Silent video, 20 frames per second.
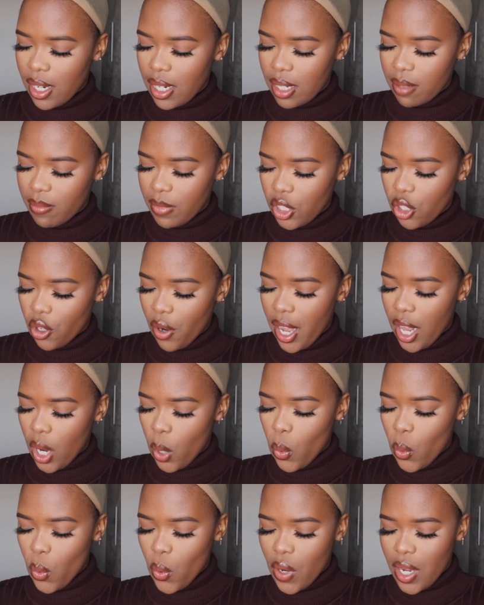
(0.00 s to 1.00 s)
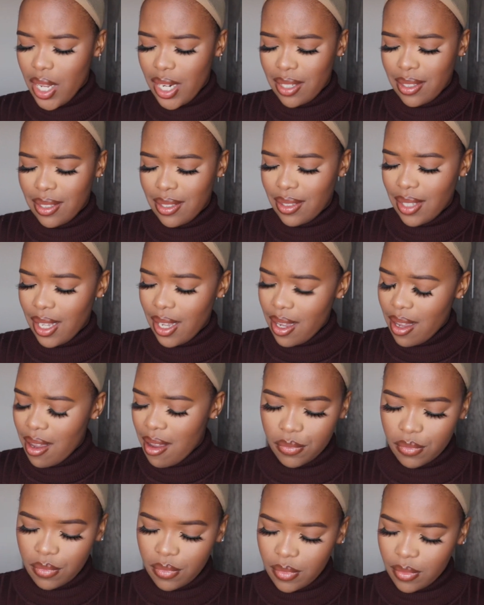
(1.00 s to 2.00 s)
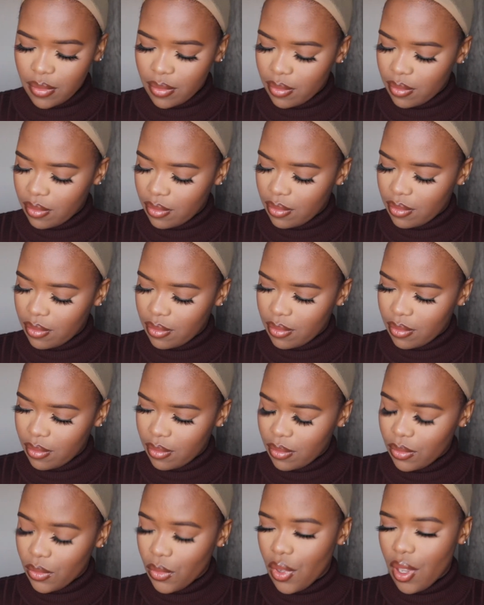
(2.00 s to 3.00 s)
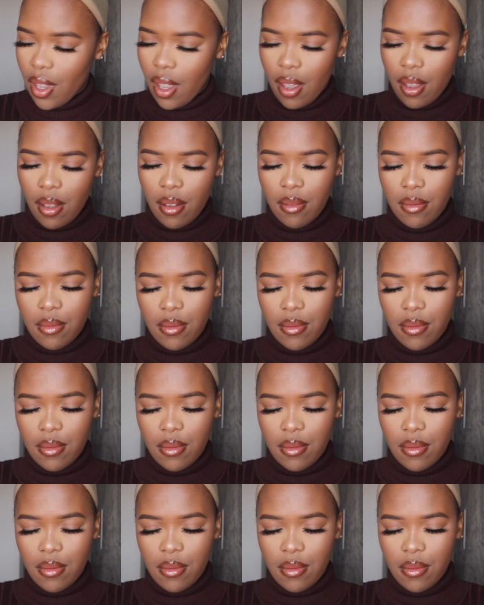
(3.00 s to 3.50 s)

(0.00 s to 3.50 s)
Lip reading: Let me try it on and see. Okay.